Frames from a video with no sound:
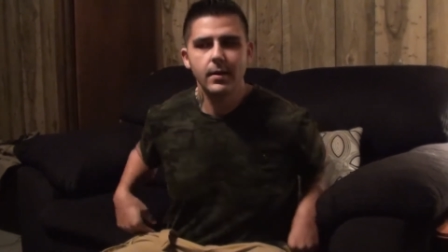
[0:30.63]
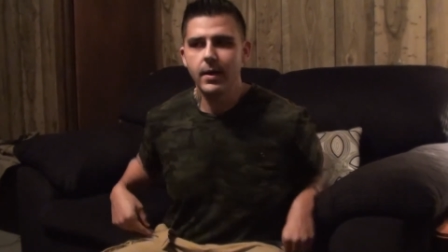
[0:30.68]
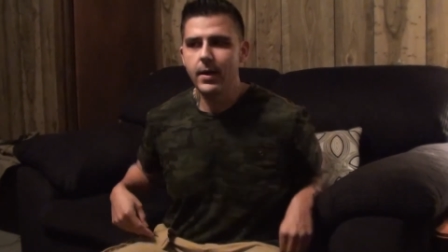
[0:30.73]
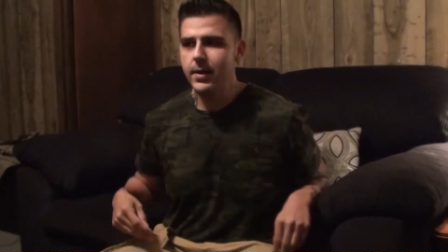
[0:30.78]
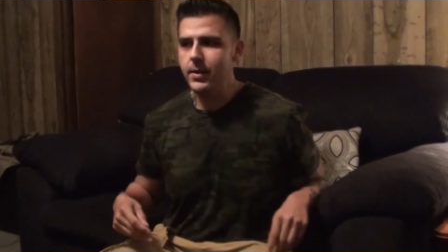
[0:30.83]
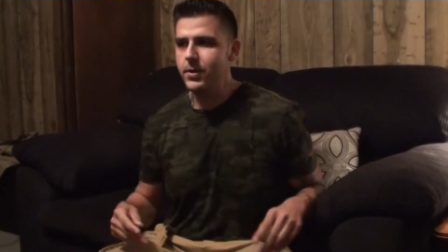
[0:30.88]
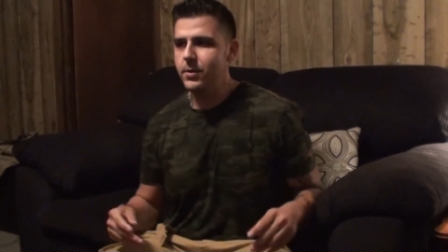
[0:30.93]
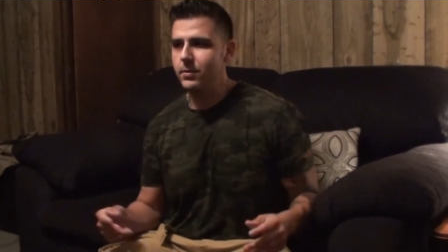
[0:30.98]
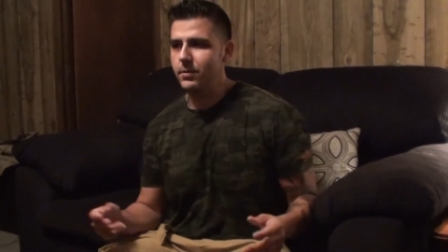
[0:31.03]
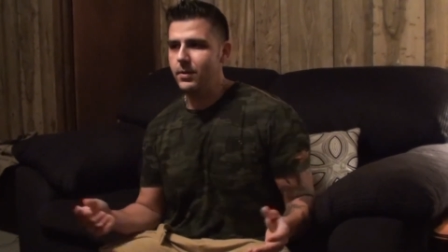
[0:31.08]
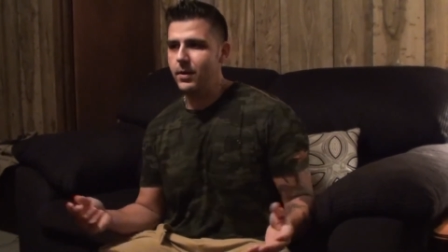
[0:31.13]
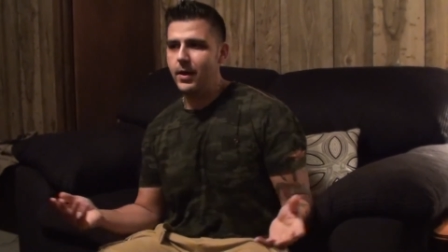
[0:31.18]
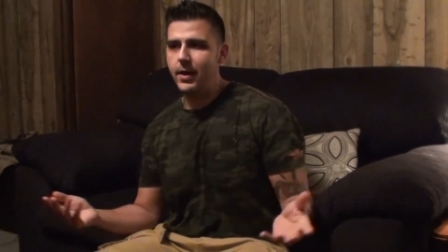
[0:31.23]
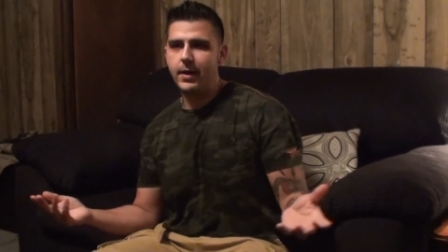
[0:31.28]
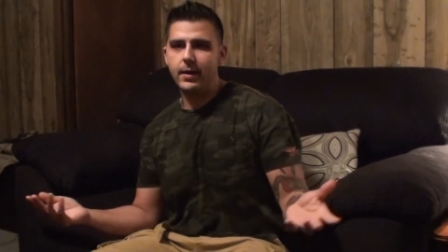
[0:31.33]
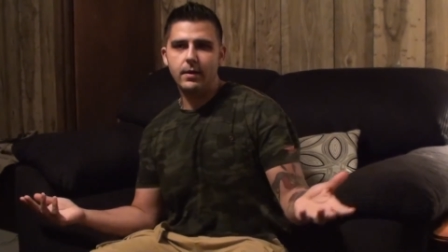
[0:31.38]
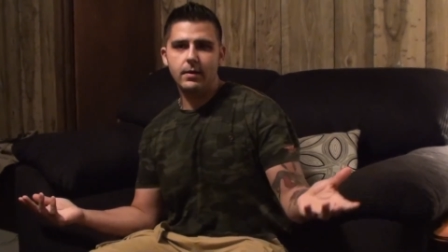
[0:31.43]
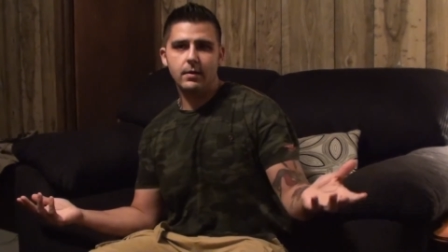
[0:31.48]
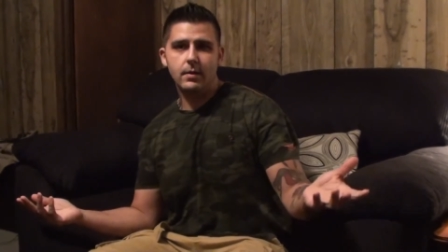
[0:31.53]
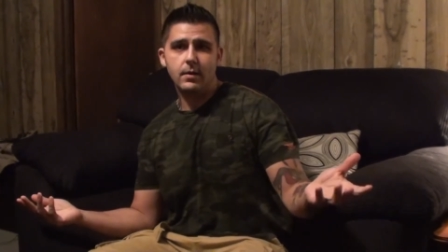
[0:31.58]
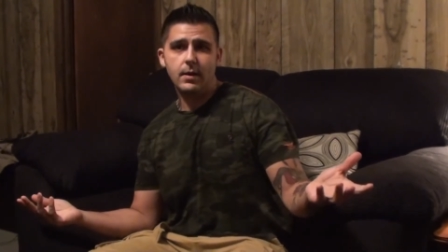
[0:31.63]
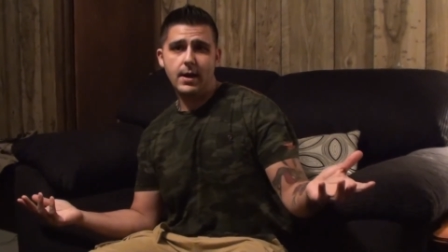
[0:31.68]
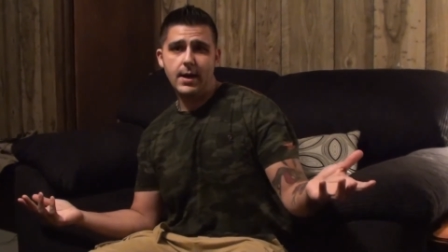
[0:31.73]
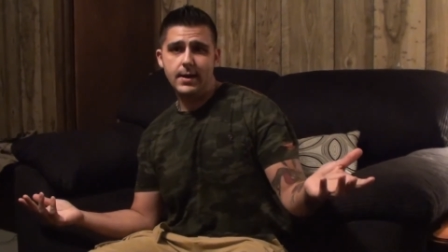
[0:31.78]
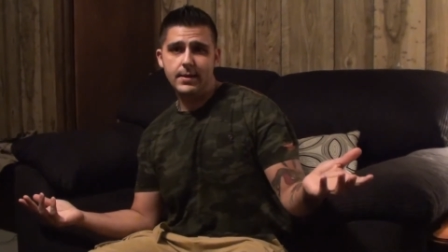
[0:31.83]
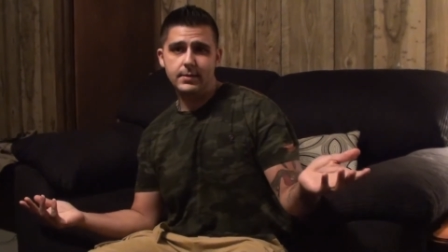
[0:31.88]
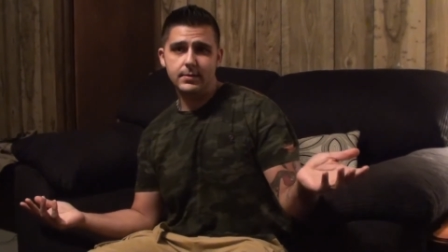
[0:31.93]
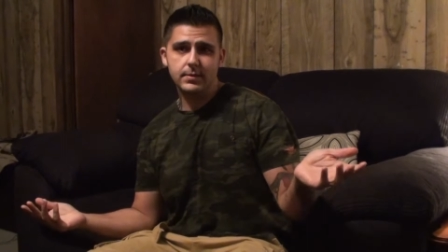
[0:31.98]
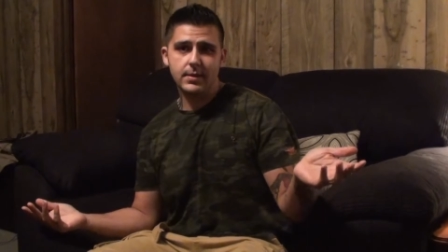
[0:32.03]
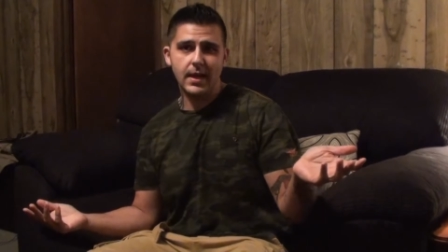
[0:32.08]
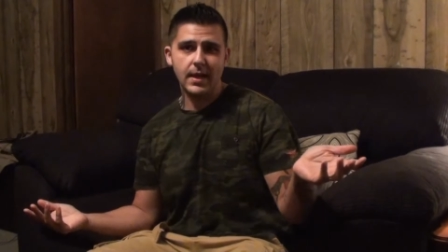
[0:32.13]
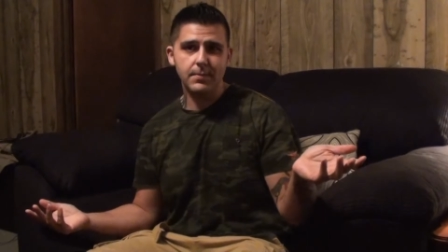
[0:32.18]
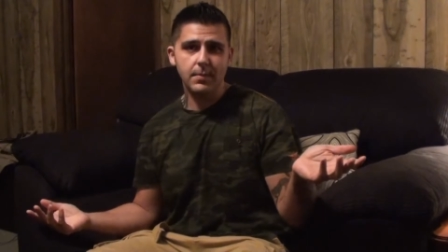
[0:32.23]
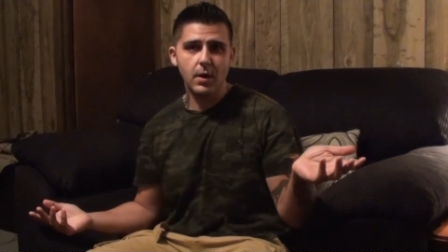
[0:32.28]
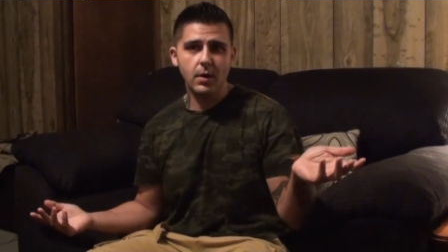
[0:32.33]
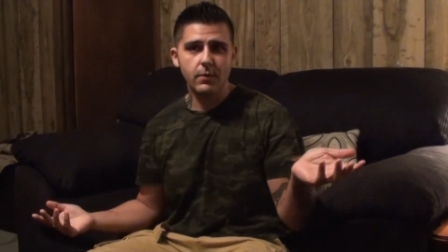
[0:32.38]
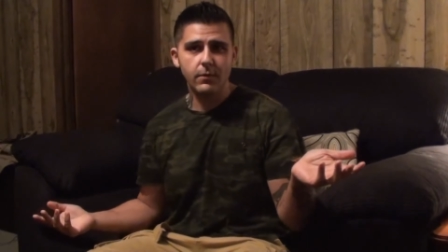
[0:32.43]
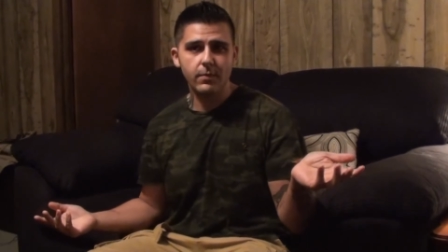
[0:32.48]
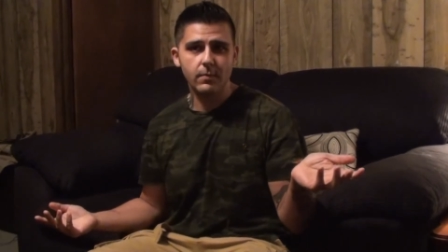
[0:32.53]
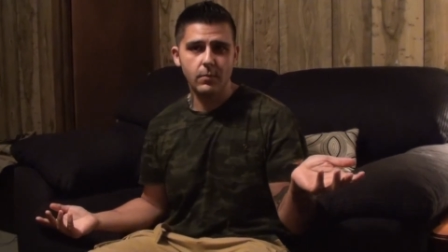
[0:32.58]
And you're like, I just came
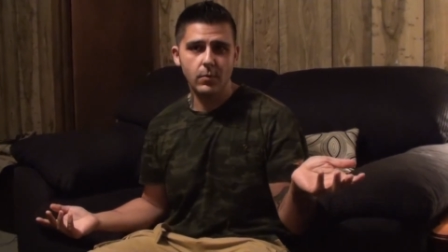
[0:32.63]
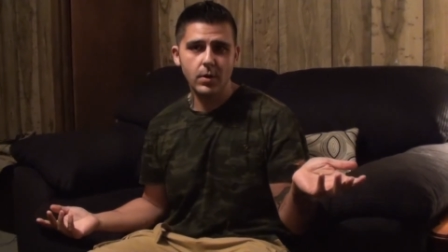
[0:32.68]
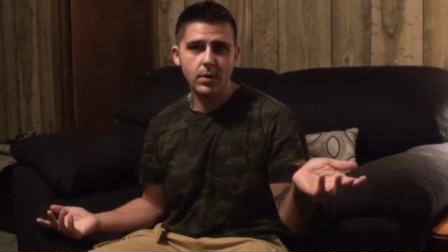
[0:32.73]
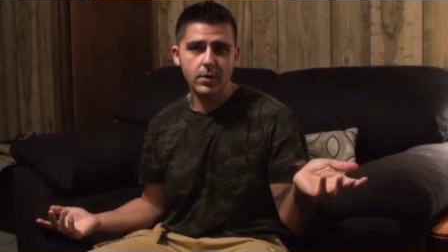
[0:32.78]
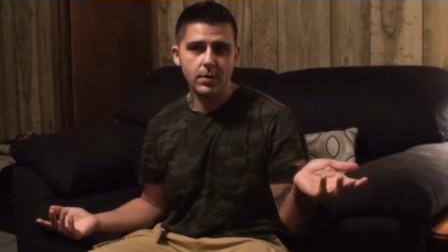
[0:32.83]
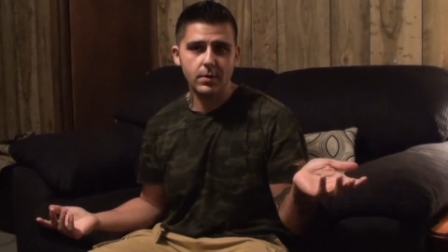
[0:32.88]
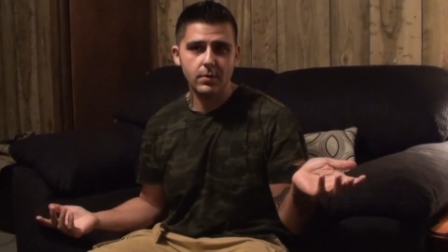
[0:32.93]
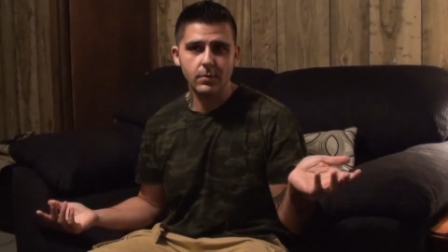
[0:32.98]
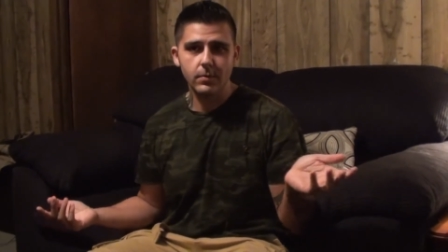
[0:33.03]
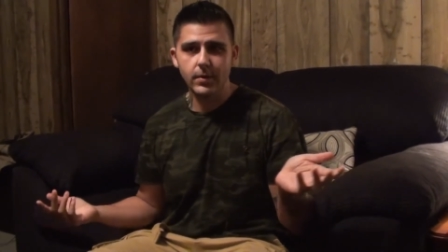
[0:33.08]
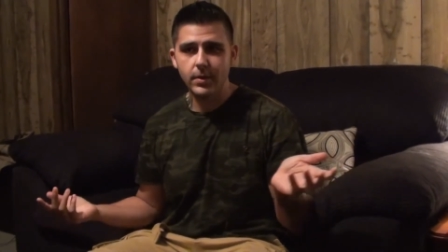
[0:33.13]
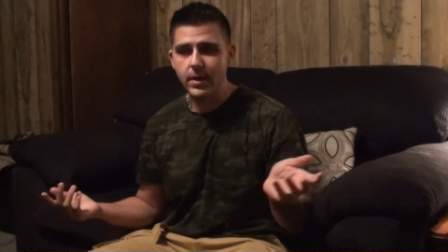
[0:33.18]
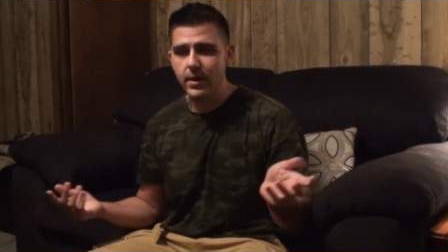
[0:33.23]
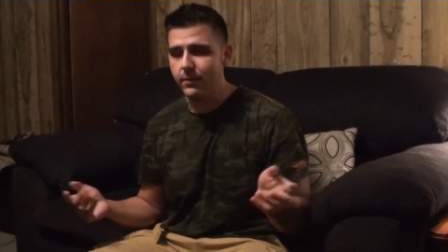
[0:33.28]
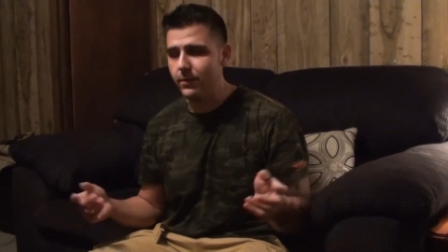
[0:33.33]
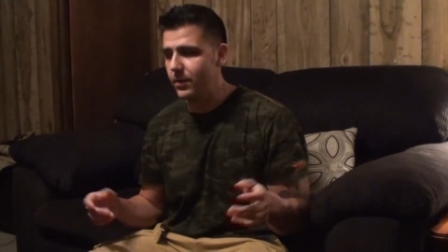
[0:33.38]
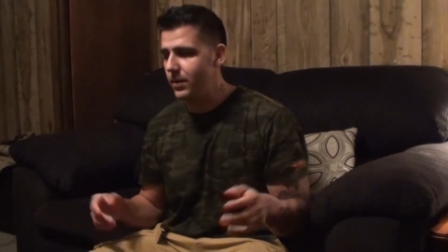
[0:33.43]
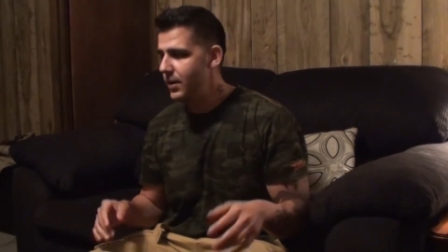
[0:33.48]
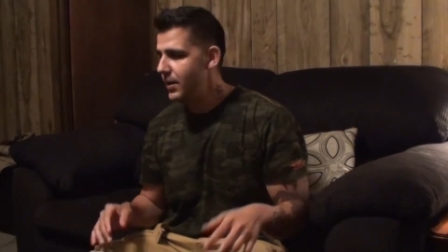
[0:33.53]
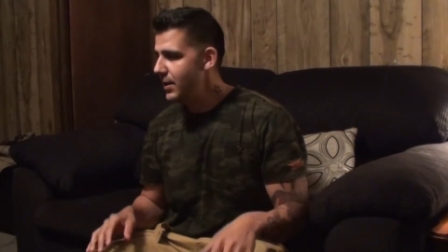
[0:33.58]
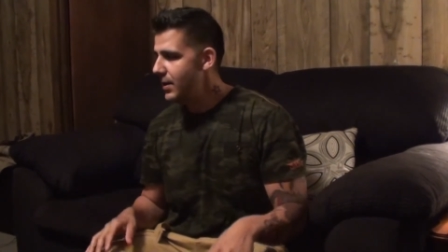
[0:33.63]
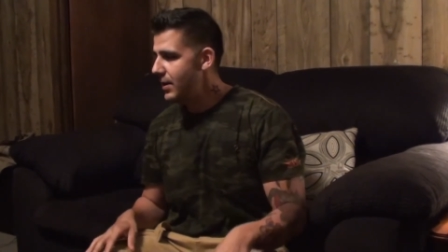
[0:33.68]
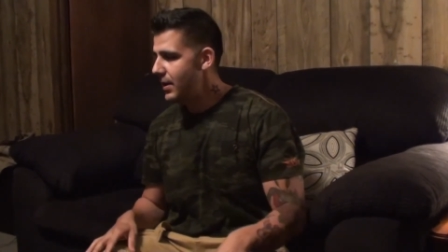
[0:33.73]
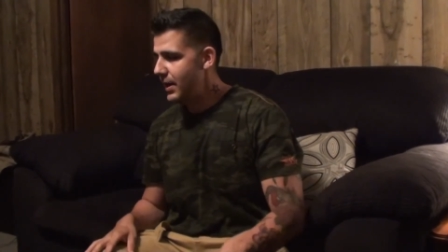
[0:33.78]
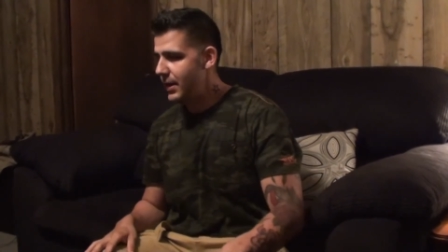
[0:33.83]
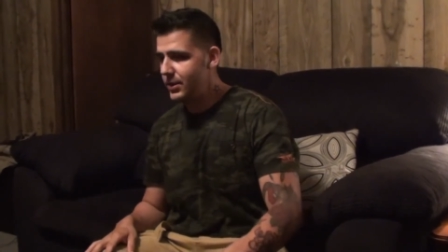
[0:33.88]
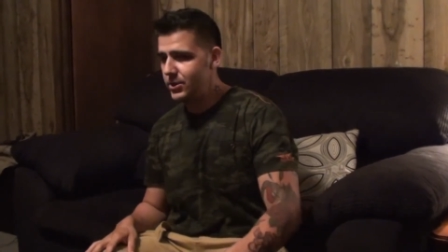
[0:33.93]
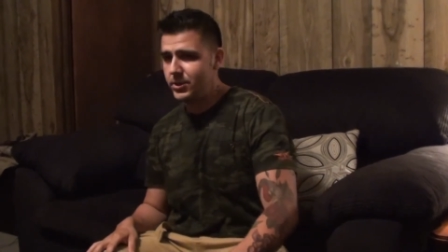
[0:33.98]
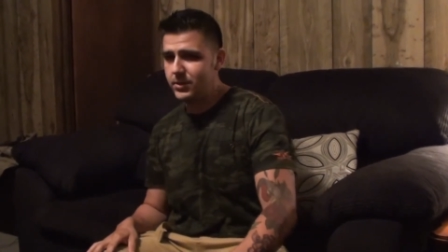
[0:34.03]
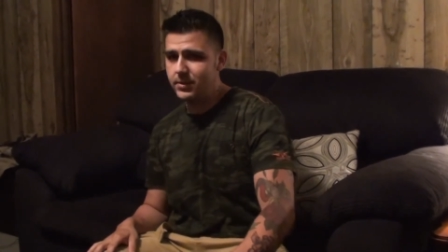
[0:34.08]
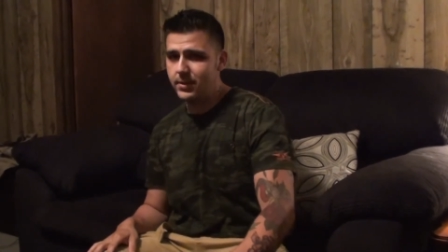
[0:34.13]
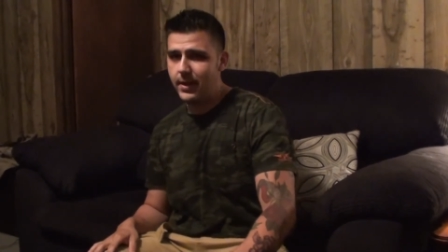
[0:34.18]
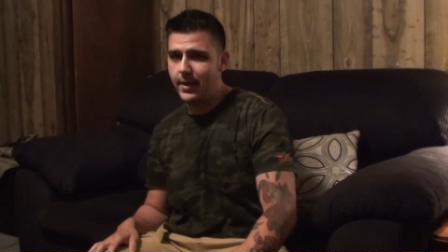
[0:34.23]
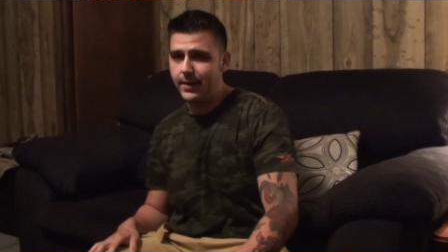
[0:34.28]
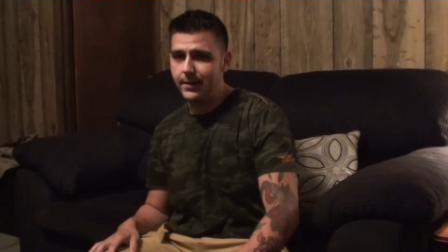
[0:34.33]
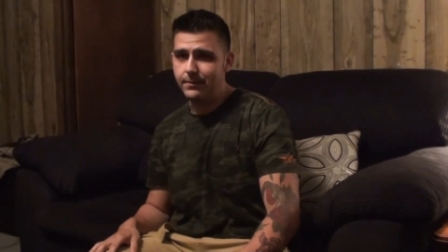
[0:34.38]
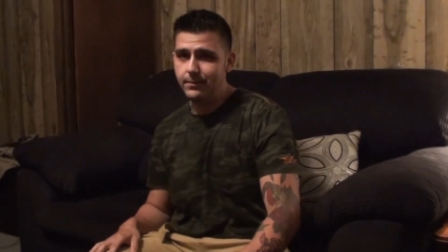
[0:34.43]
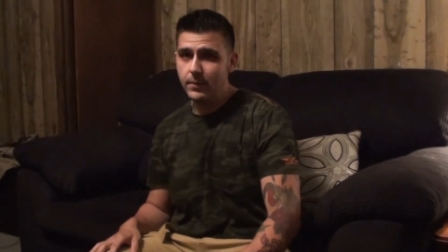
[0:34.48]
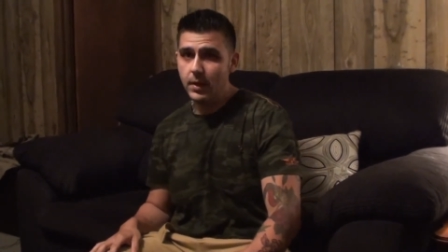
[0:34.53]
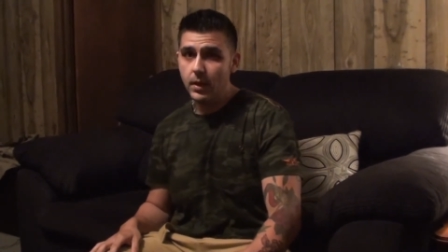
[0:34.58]
home from work or whatever. And she's like,